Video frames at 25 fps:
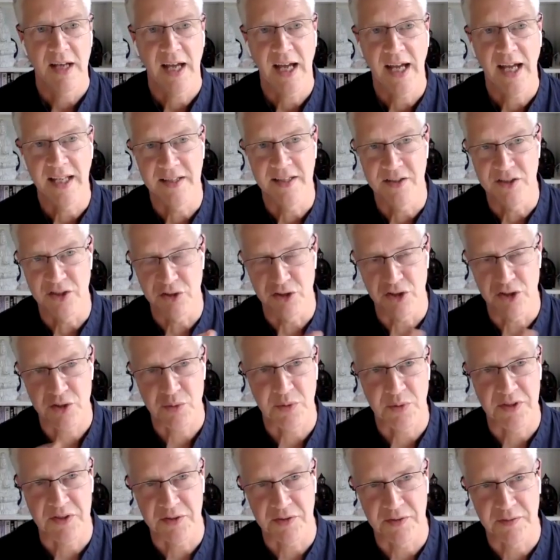and you
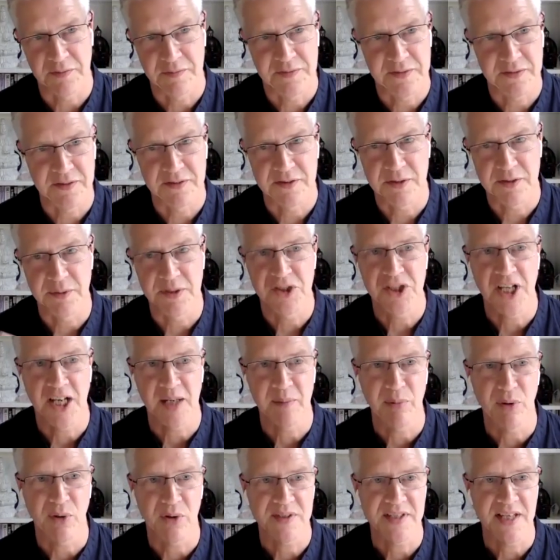just want to sort of do a
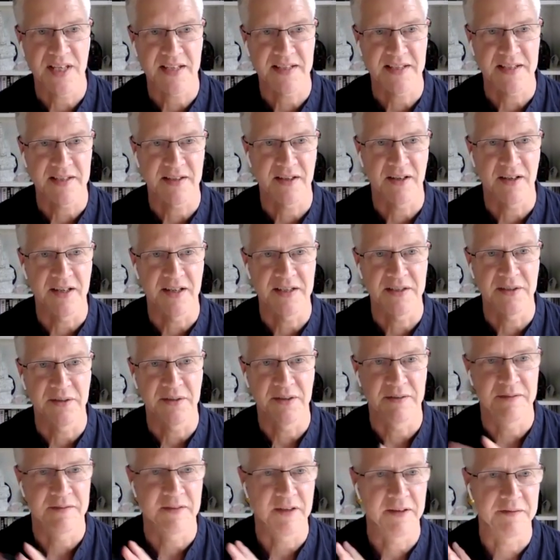checkbox exercise, you
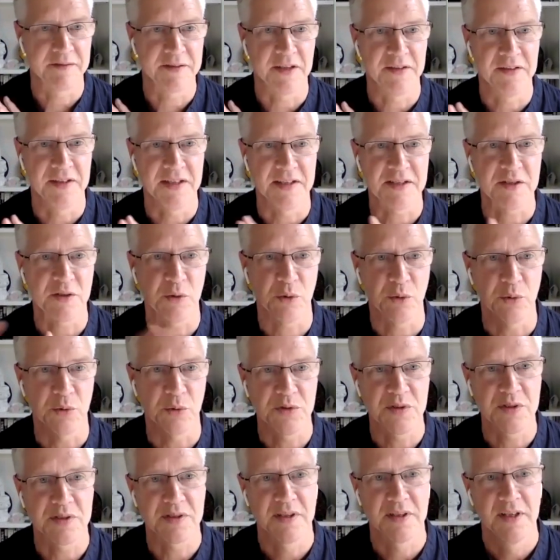know, I've done this
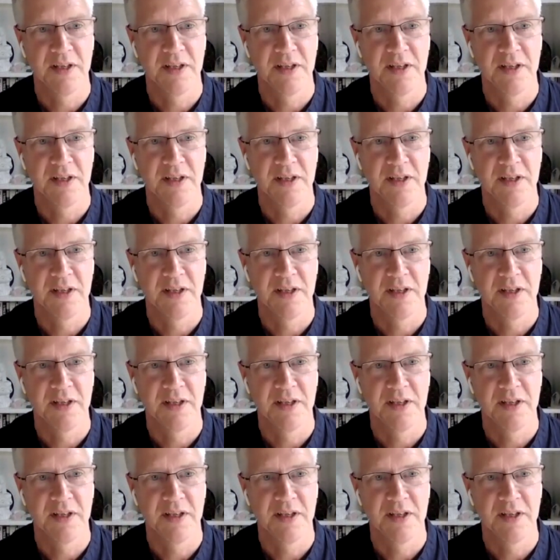course,